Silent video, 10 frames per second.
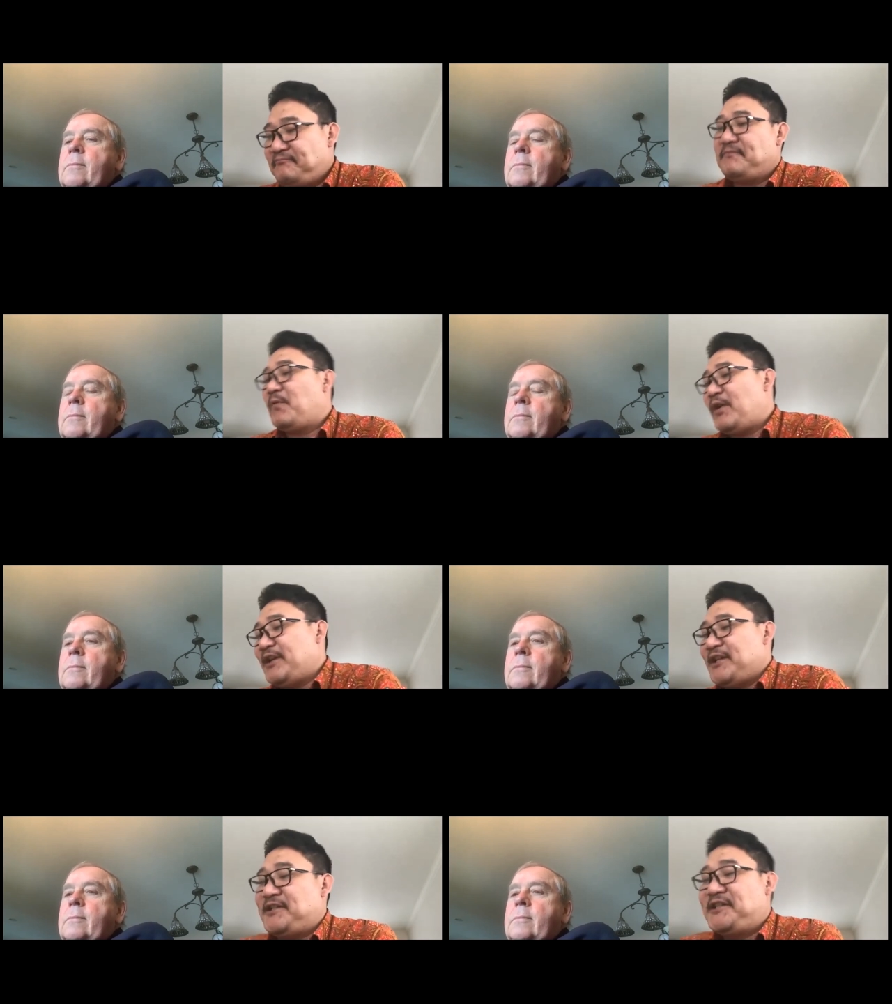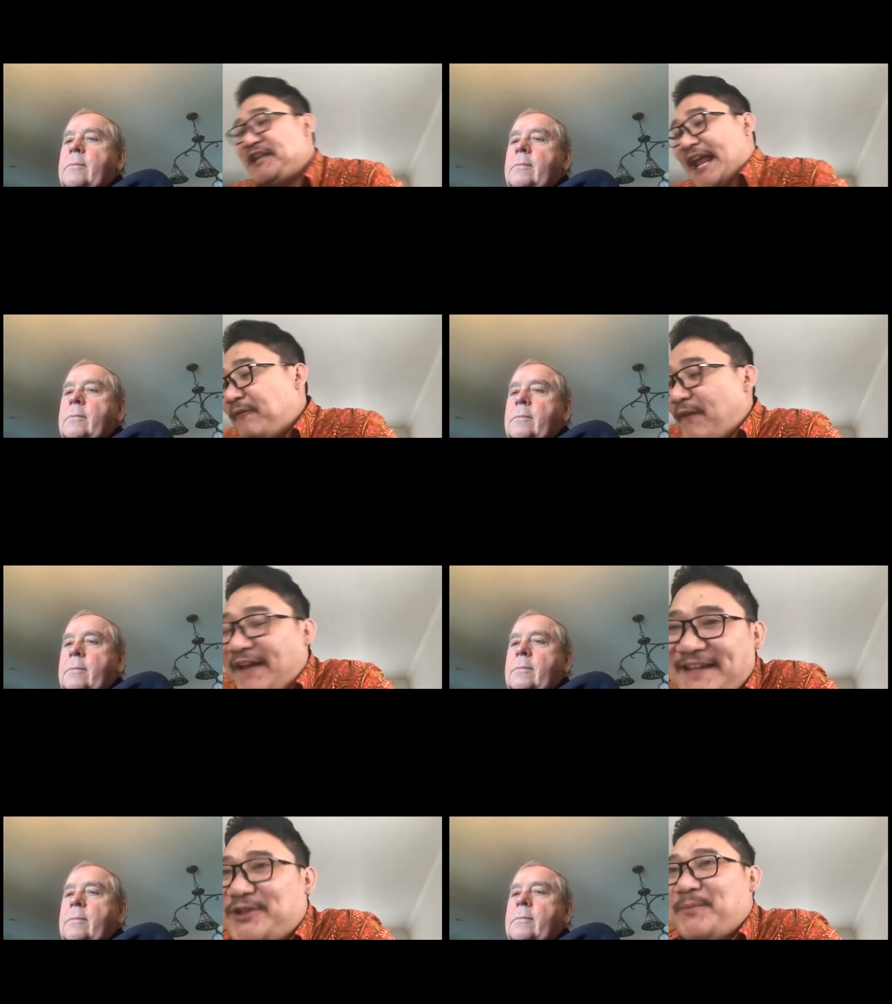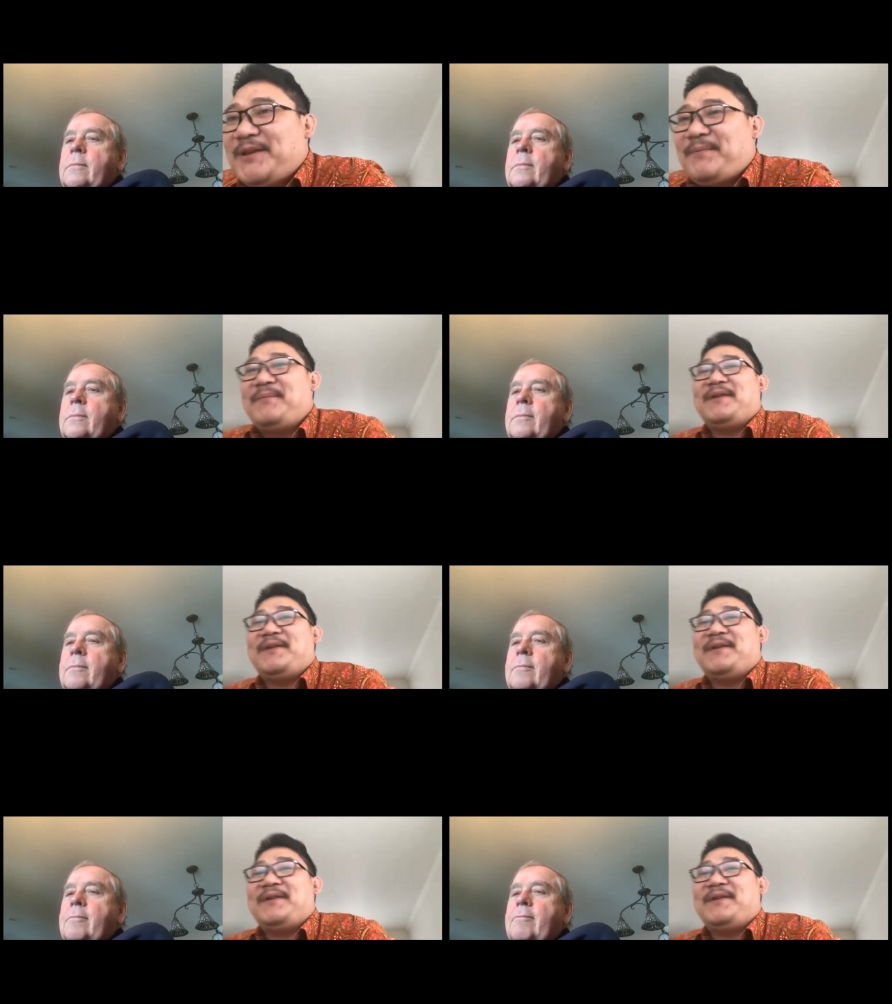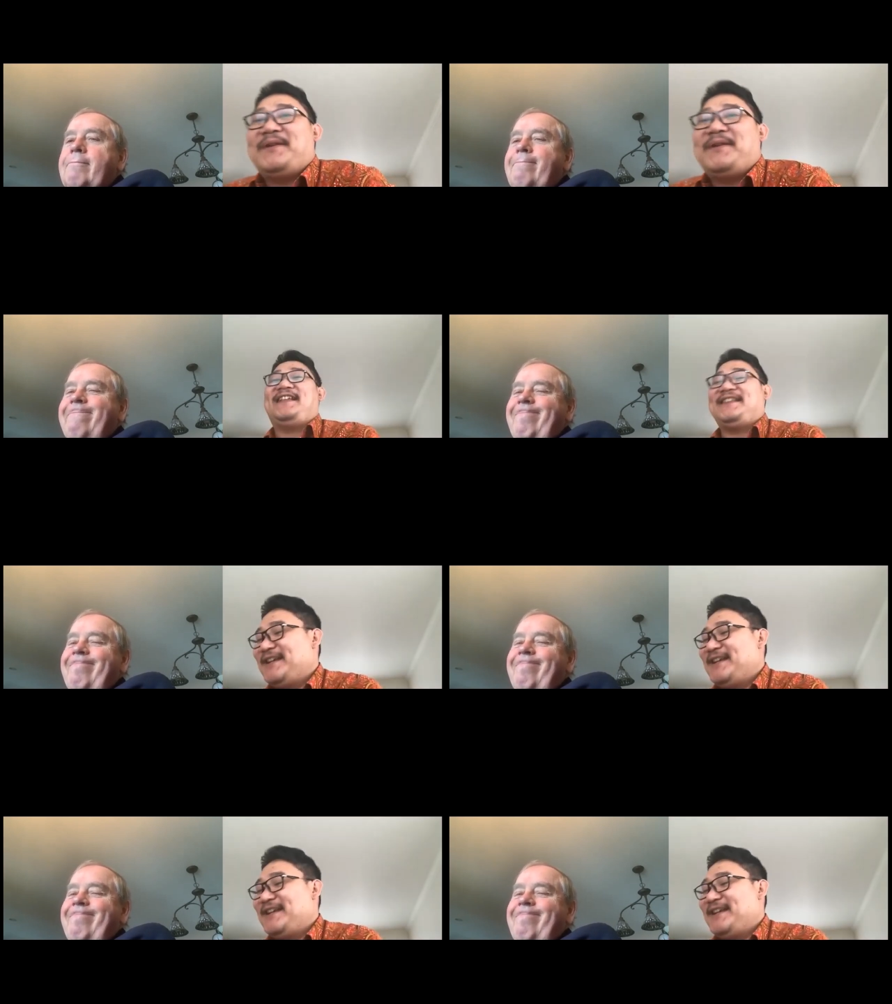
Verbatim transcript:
Speaker 1: what is disadvantage to be the member? Is it like that?